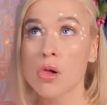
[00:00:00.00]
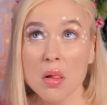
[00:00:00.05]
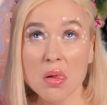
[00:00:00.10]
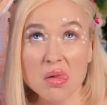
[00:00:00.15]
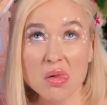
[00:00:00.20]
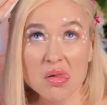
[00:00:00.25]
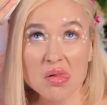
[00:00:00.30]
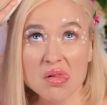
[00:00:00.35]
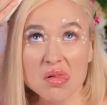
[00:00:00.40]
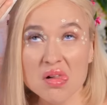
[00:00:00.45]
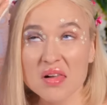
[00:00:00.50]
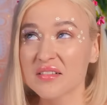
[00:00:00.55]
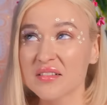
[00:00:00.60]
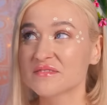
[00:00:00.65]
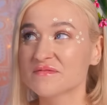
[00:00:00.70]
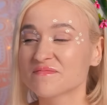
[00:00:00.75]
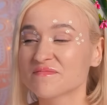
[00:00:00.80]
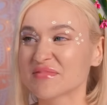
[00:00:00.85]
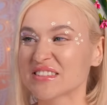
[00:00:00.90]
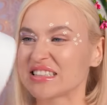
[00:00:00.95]
to do with this
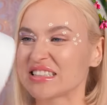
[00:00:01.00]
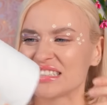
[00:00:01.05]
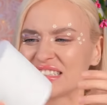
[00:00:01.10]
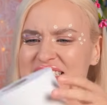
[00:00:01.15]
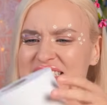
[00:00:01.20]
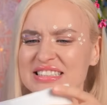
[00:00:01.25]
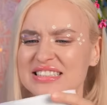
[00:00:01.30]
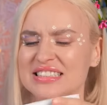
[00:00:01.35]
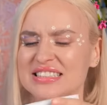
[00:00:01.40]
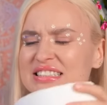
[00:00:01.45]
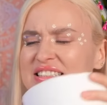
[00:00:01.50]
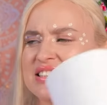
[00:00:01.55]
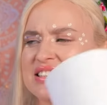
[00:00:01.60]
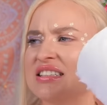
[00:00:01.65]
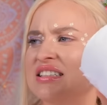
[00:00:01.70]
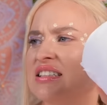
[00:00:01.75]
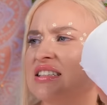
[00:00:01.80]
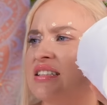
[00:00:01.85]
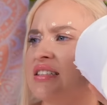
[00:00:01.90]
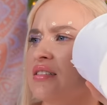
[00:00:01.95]
teepee. I
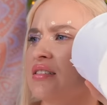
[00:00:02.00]
really